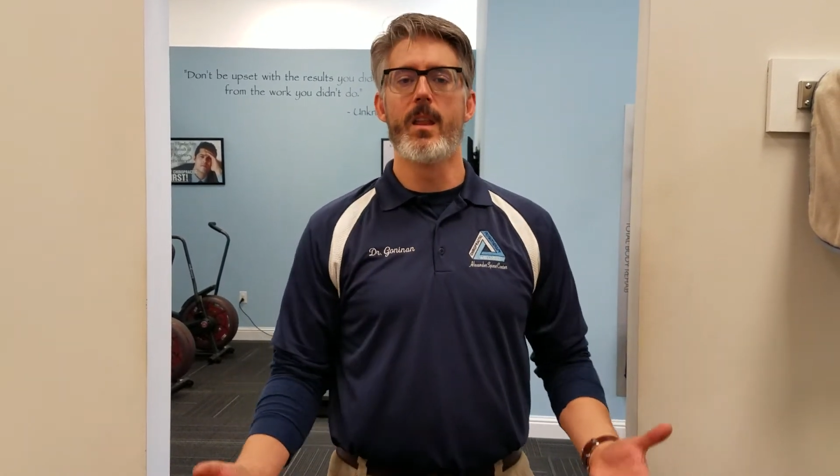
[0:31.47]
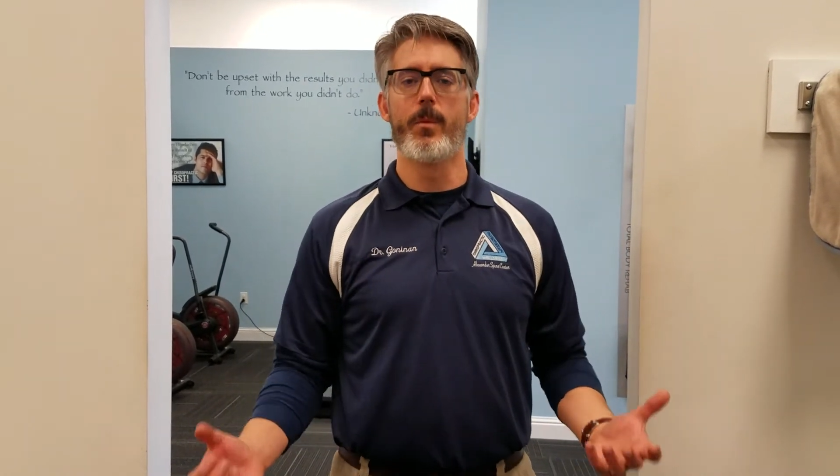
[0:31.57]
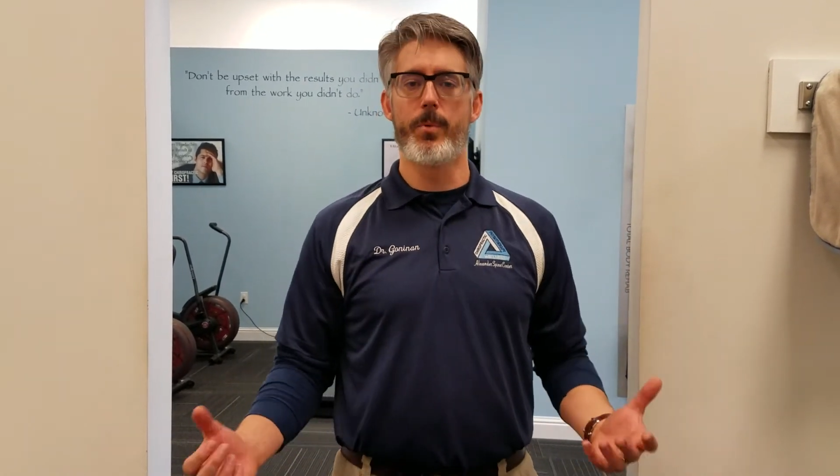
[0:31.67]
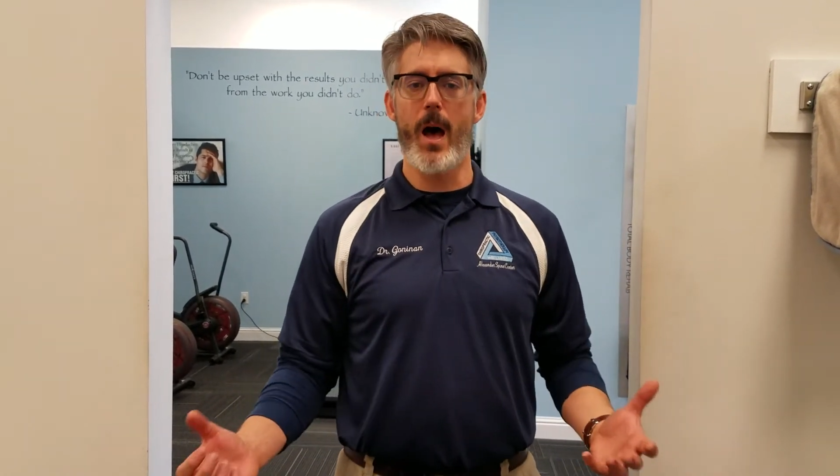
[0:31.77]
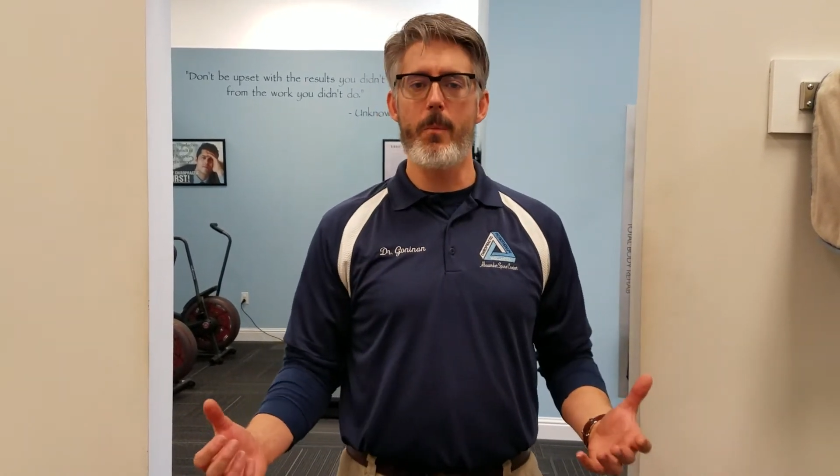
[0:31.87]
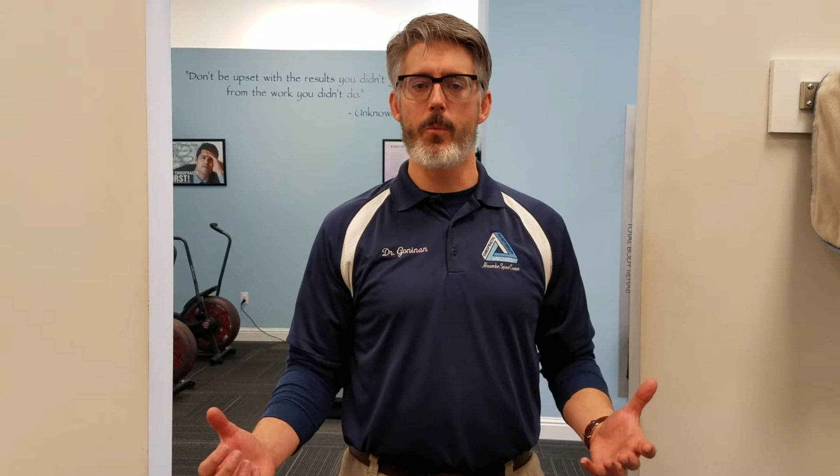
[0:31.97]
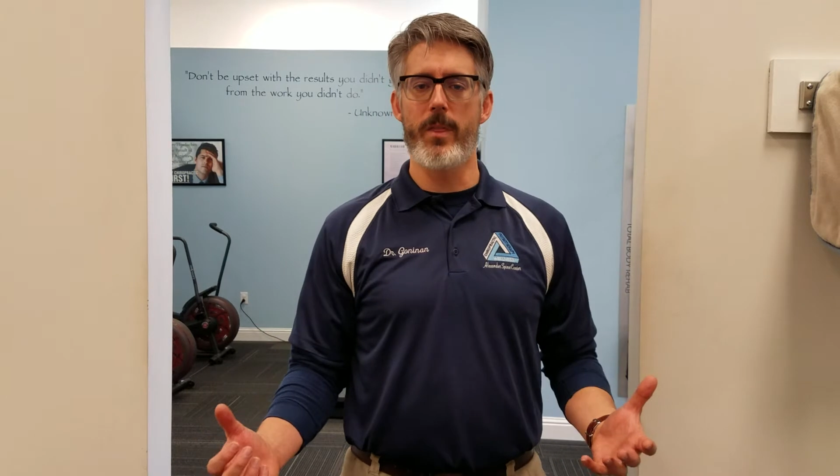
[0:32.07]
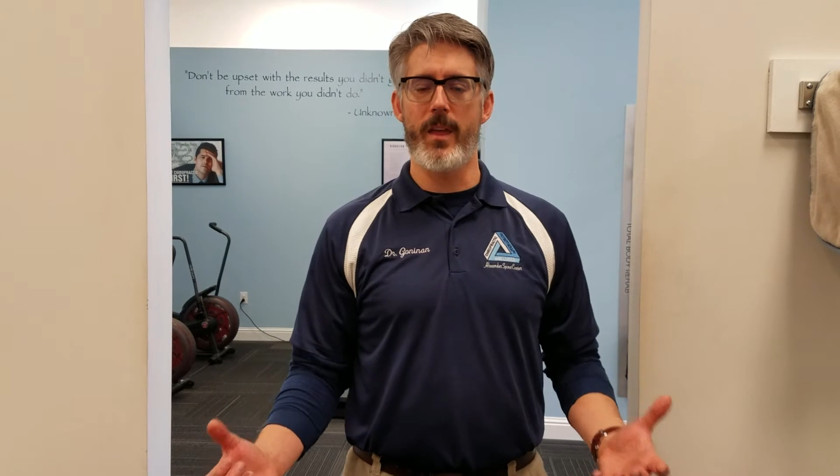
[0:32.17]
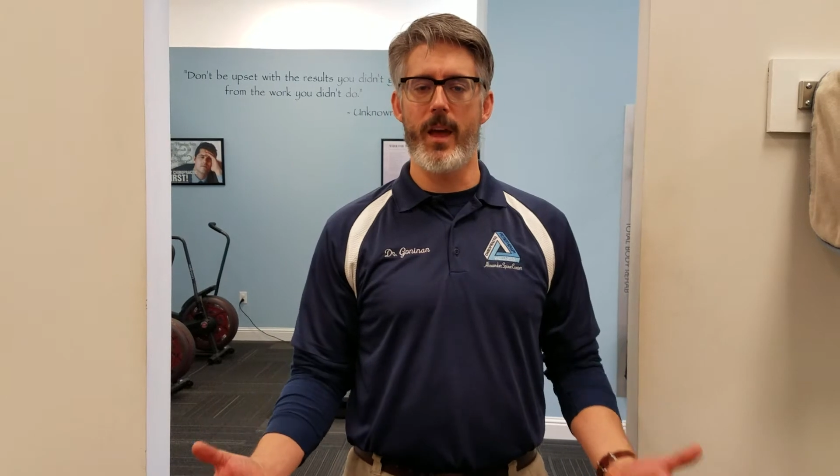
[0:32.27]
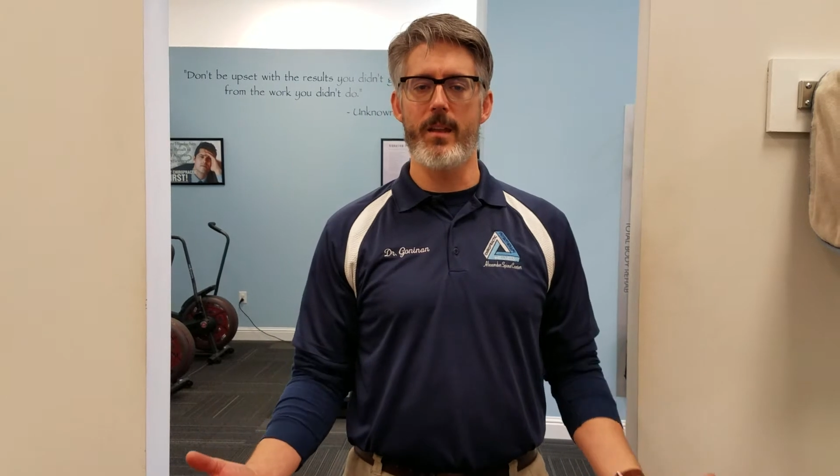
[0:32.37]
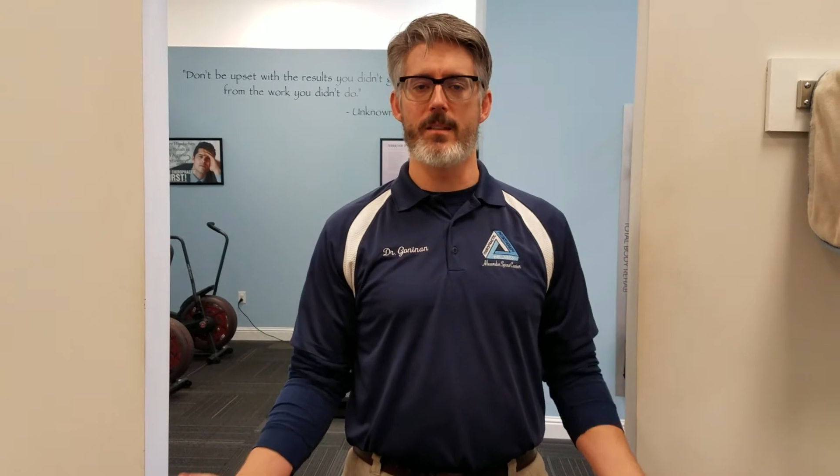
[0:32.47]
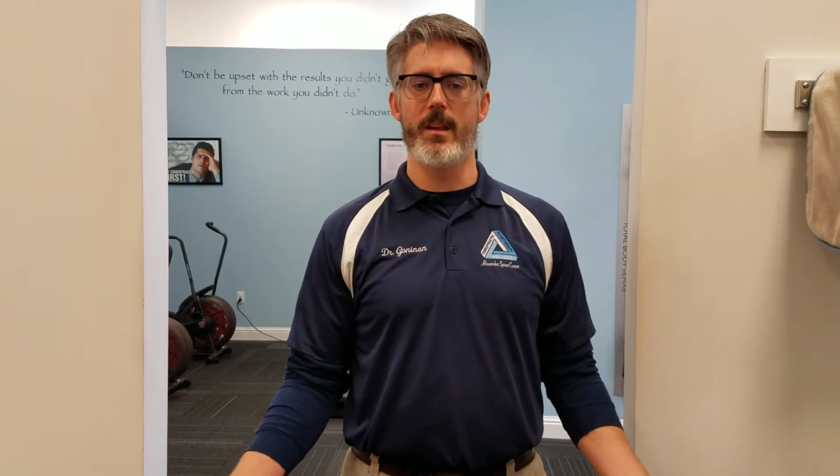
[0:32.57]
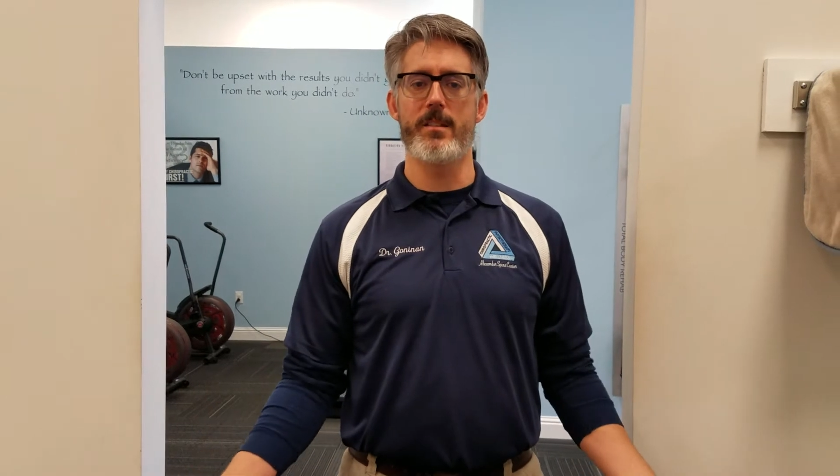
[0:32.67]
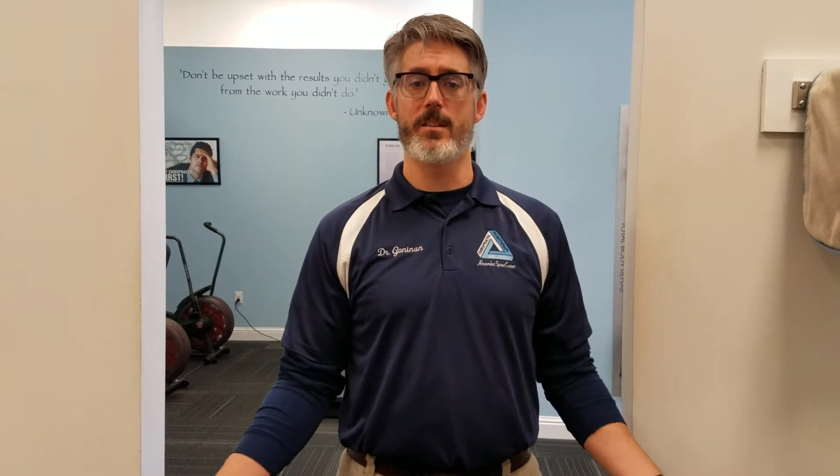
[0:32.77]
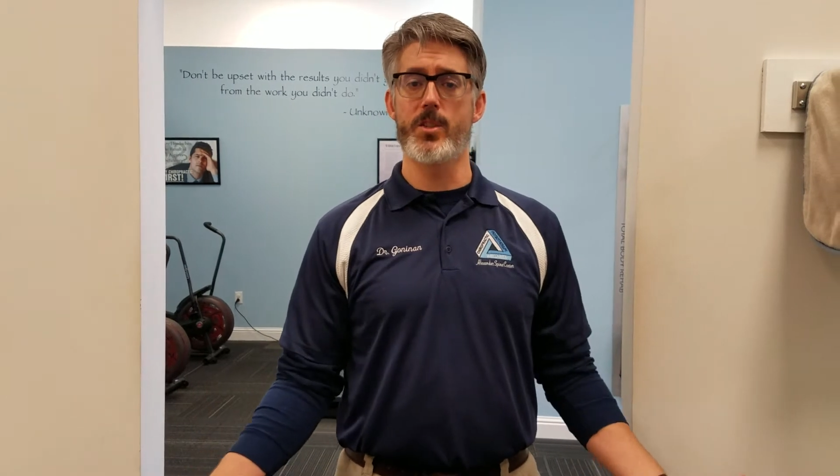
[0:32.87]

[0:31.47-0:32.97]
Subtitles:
The problem with that is as the